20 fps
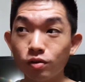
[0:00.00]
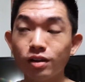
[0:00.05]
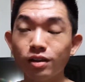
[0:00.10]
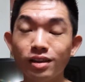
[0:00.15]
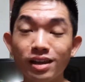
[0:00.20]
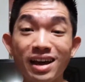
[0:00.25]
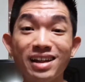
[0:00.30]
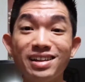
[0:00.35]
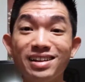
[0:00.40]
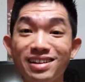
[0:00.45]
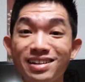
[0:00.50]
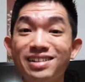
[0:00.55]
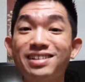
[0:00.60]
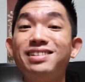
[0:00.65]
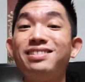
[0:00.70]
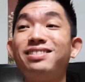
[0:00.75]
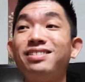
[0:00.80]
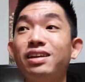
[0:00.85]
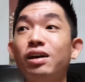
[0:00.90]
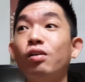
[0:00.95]
and that in
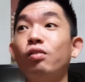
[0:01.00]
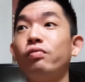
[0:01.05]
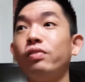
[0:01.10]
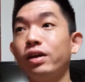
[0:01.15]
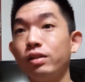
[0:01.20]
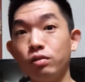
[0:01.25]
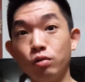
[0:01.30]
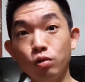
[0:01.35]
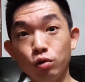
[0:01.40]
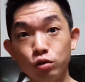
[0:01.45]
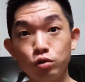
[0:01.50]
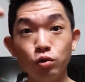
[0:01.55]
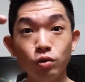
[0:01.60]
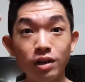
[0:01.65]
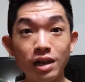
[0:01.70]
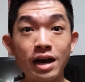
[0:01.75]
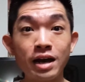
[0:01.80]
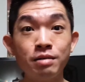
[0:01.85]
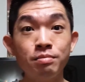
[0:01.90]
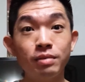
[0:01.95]
itself, I had to go through
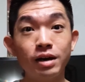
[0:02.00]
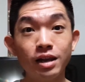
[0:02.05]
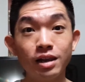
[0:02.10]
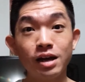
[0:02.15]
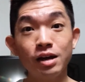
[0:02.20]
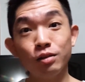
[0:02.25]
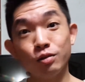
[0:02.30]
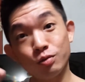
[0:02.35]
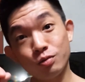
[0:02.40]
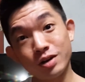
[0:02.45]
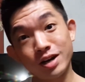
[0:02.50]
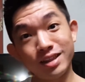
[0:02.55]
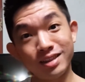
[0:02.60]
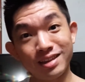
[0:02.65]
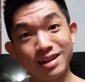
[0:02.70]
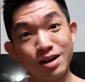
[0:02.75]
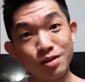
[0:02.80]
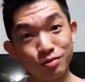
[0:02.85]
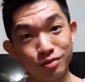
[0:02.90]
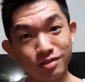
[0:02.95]
line by line to write
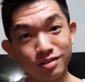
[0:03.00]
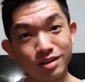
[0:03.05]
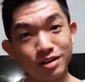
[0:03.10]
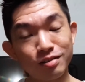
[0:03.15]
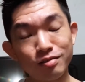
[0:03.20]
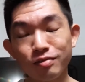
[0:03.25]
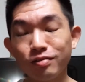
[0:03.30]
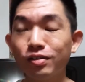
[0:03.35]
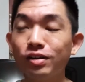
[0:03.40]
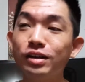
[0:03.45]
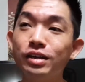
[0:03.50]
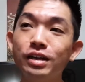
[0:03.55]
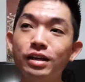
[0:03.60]
down stuff.